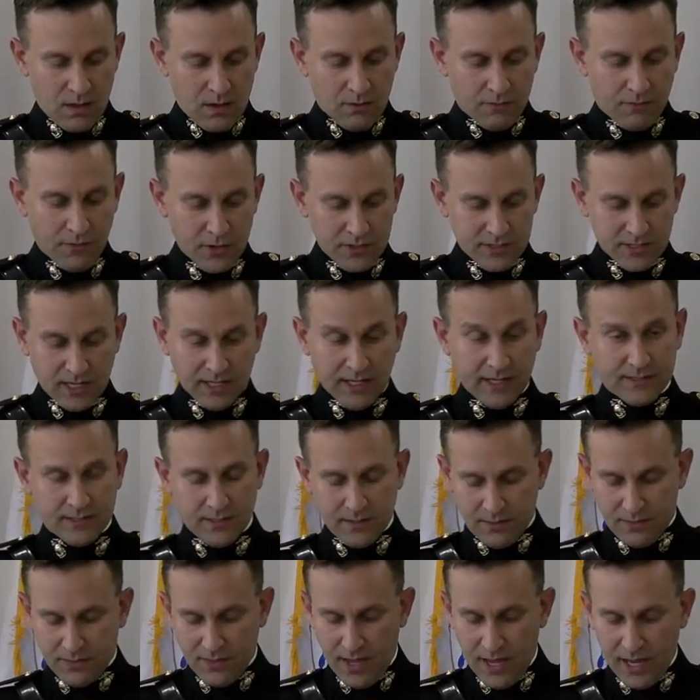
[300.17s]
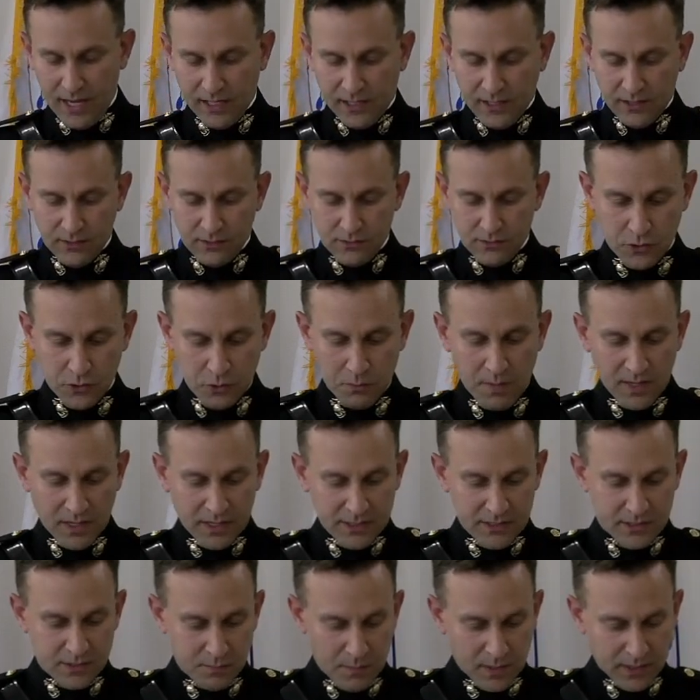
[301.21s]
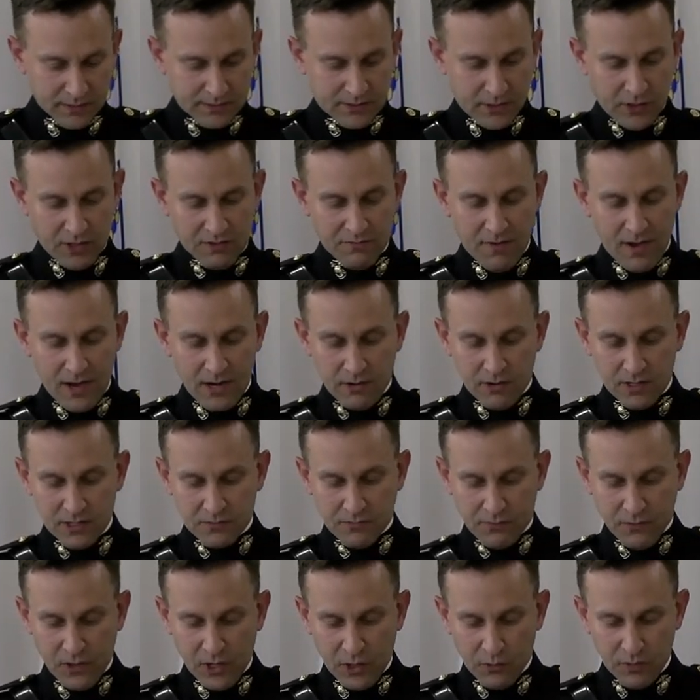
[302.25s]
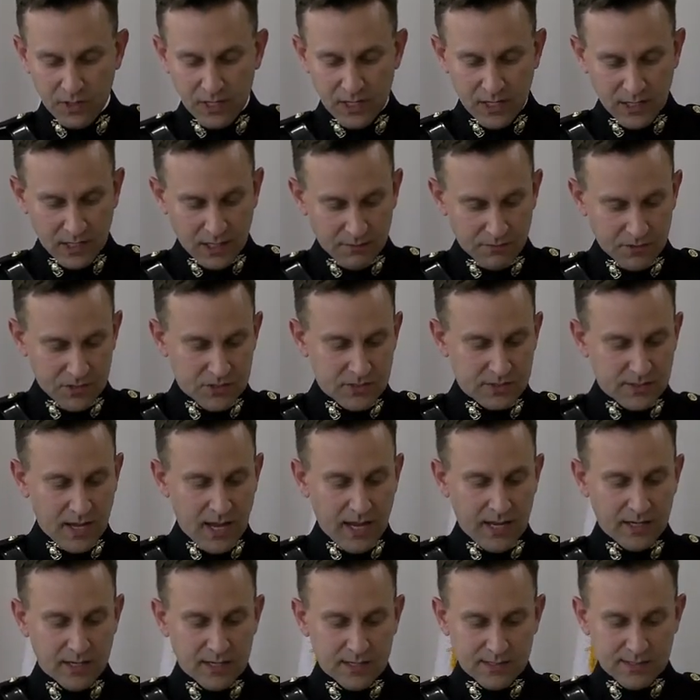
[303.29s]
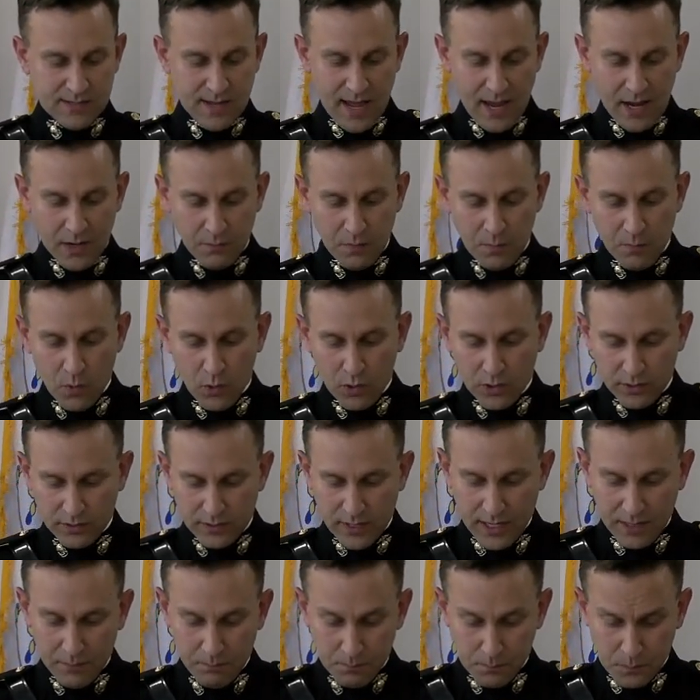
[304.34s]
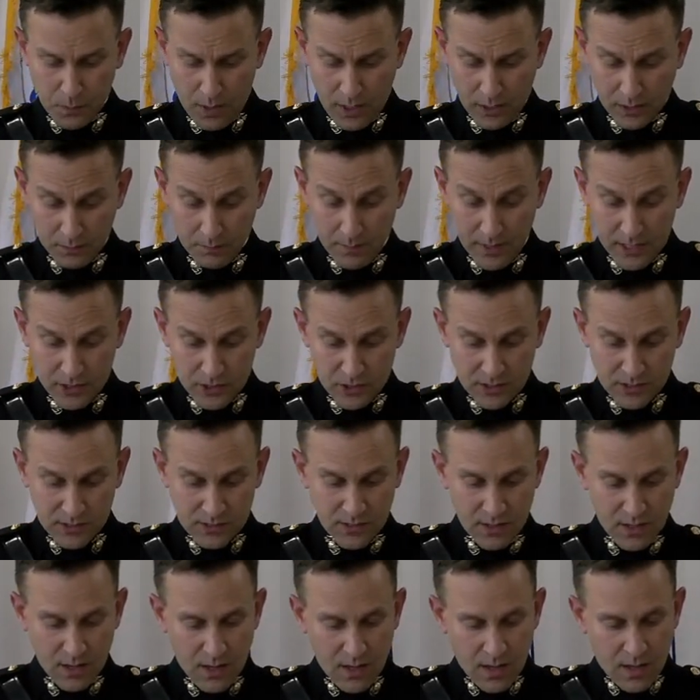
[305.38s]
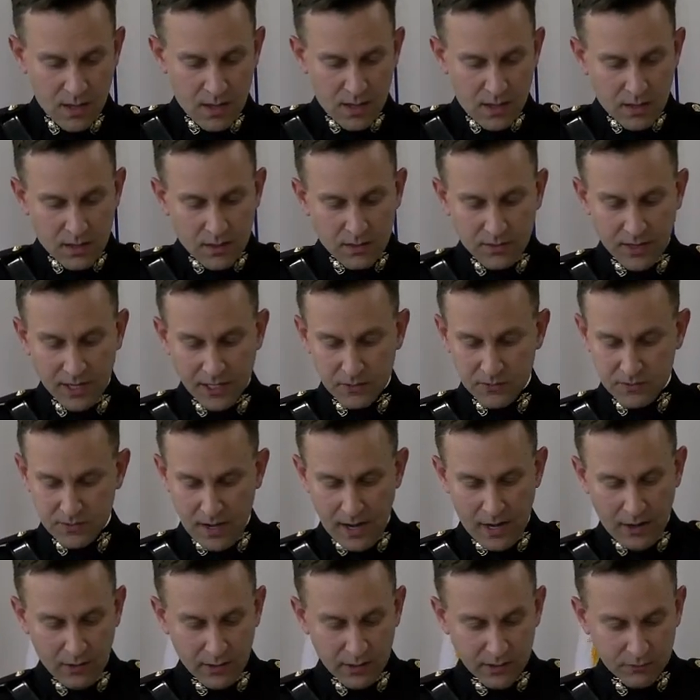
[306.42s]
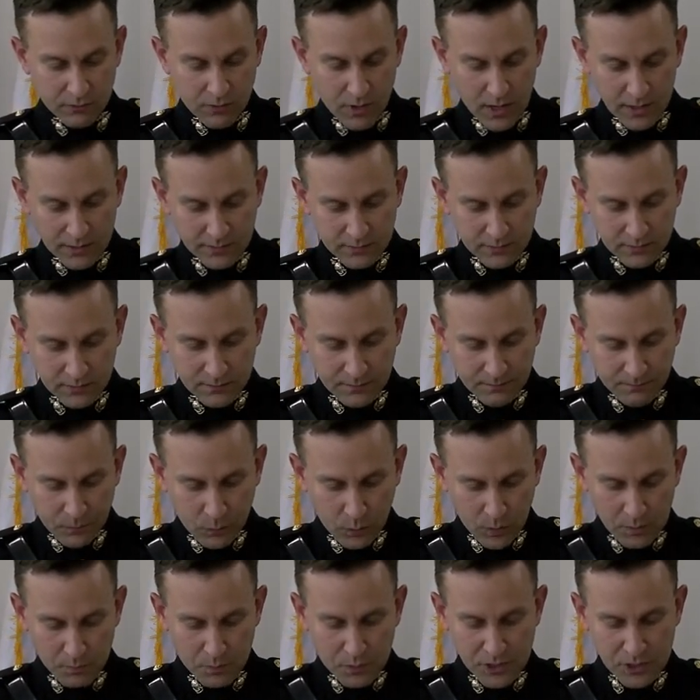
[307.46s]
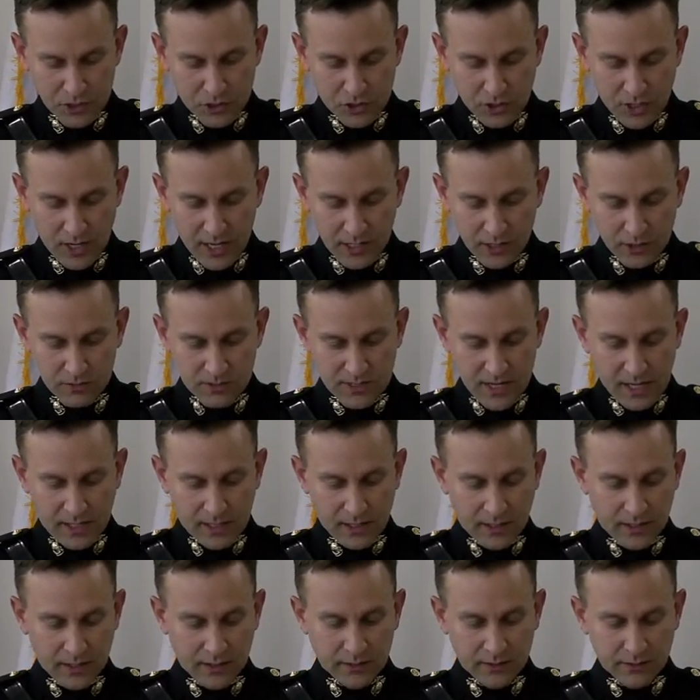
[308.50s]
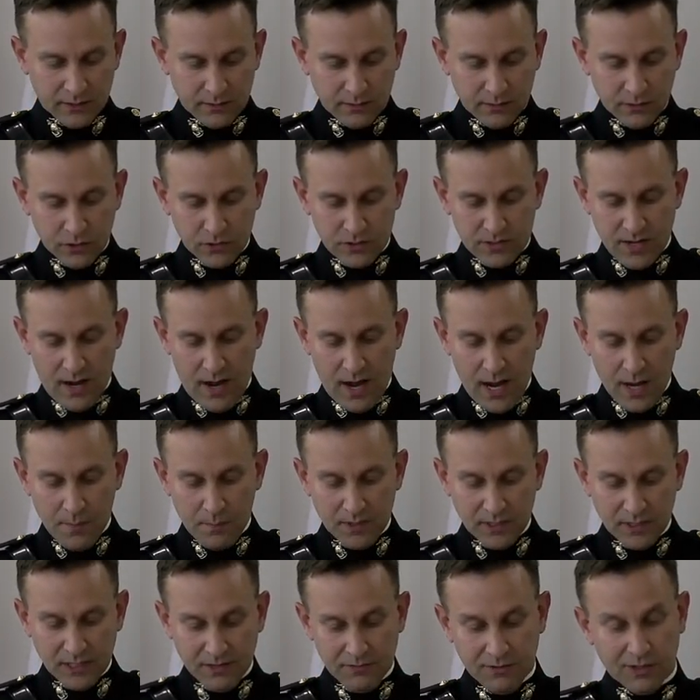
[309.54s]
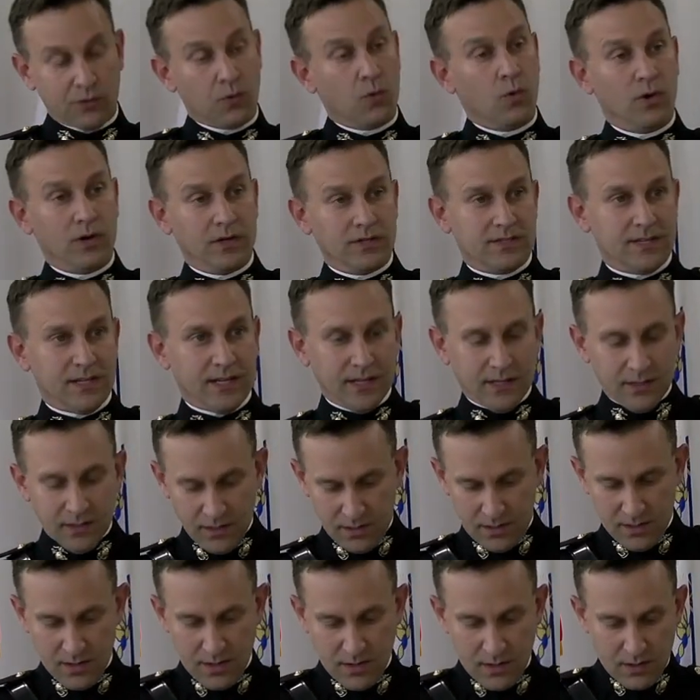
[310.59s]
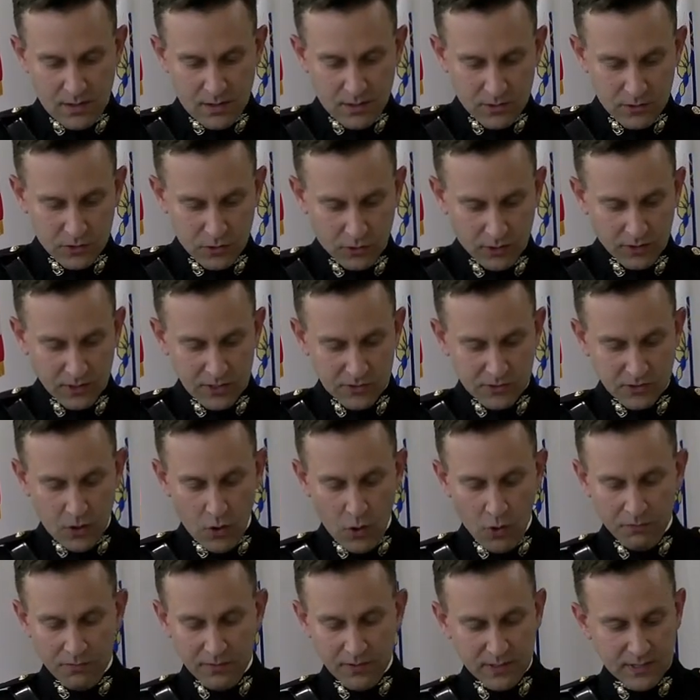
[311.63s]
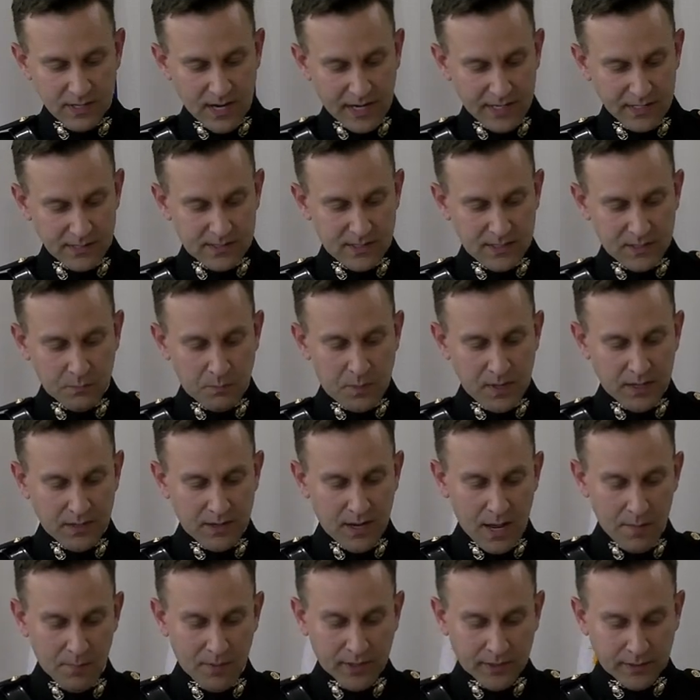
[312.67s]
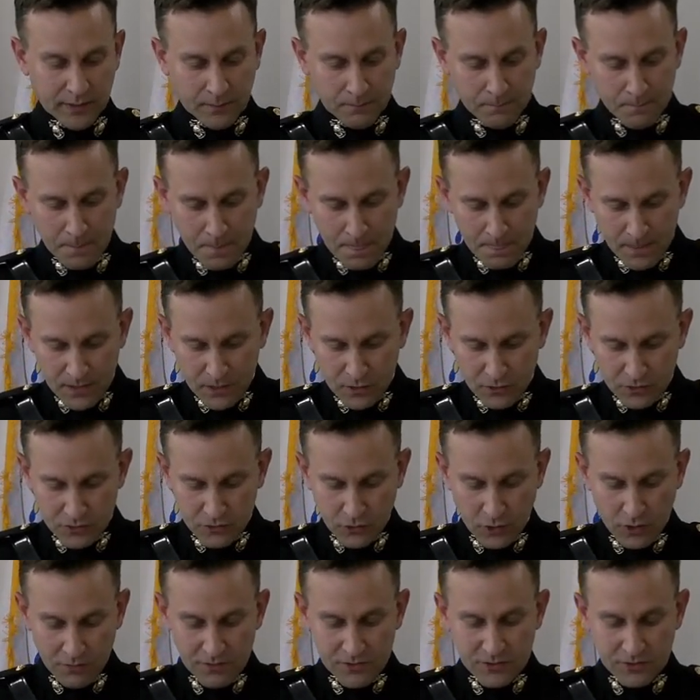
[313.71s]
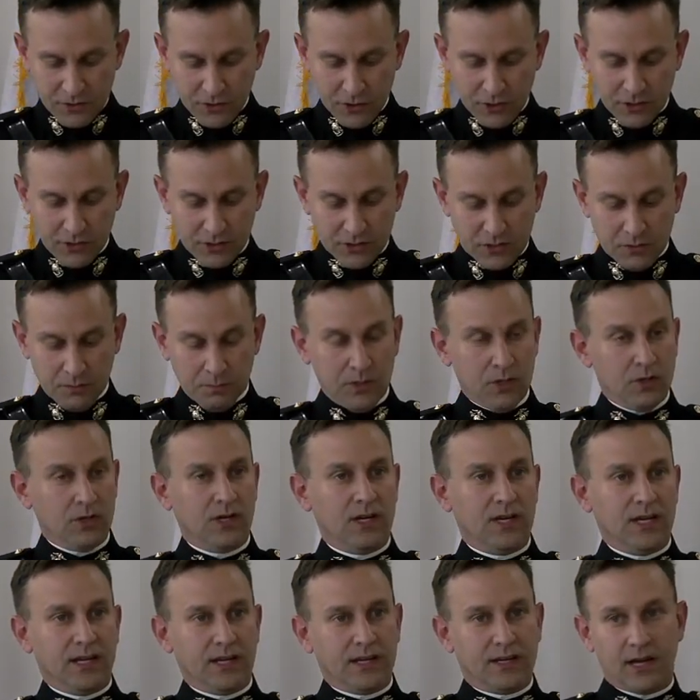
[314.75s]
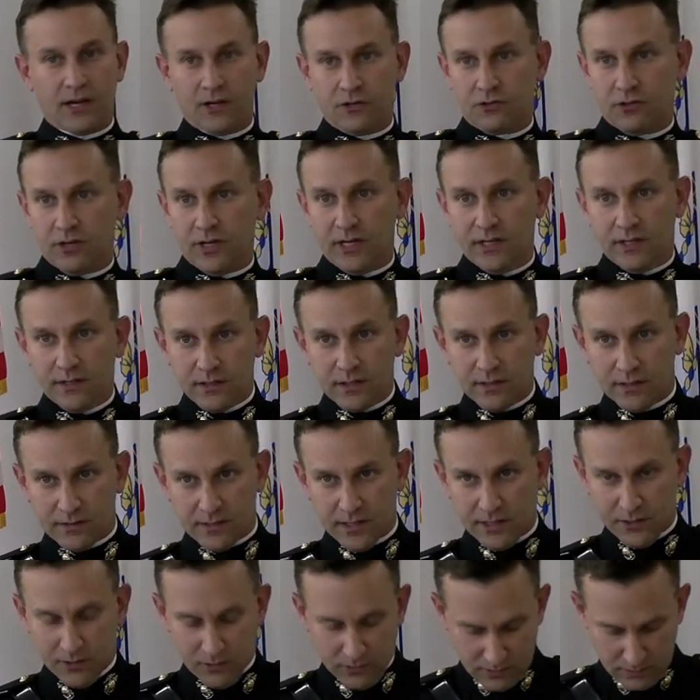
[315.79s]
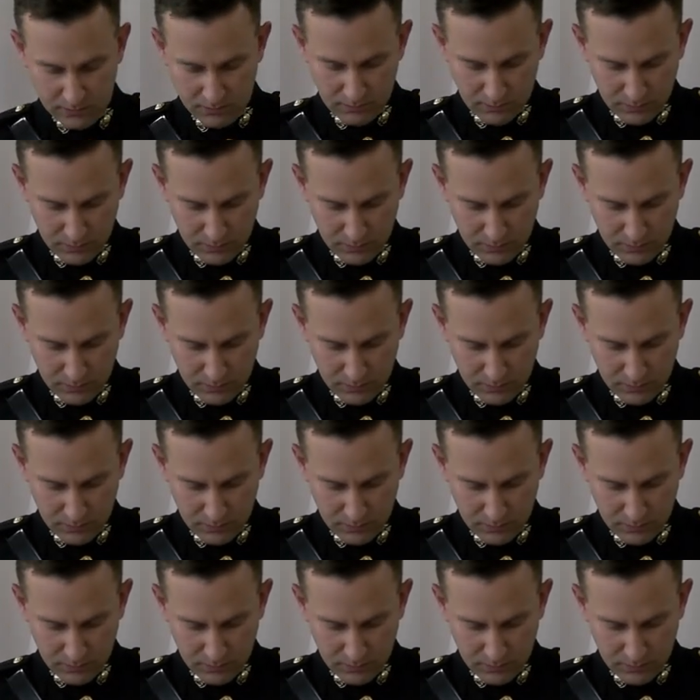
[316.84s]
First, I'd like to thank Millis military veterans for their reading of the state and town Memorial Day proclamations. Thank you, Sarah and Russ. We appreciate you taking your time and leaving quarantine during this COVID-19 pandemic. Your service to your community and country continues.